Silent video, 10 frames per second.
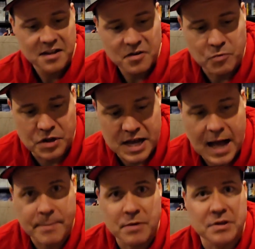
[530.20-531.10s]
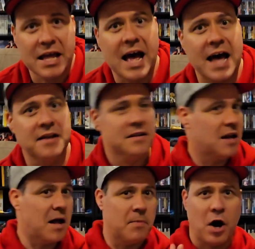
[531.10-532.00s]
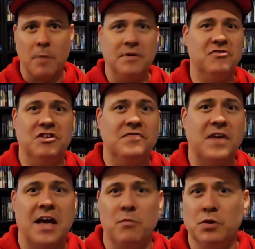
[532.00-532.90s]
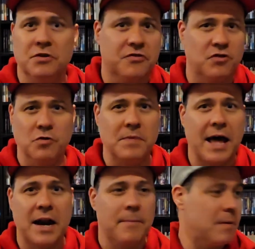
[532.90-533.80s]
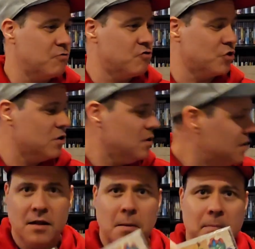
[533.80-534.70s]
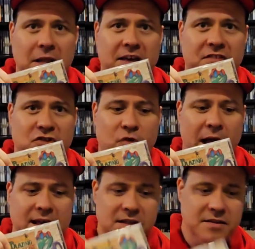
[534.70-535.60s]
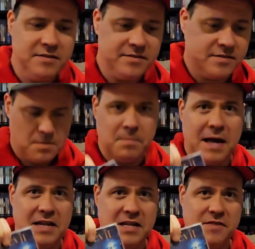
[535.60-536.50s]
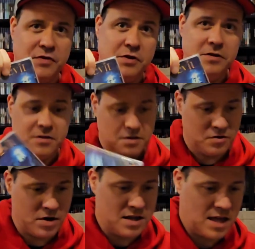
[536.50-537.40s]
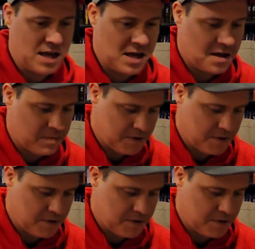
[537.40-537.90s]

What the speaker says: Really happy with that. RPG fan will scoop that up, I'm sure. Blazing Dragons, Medieval, great game.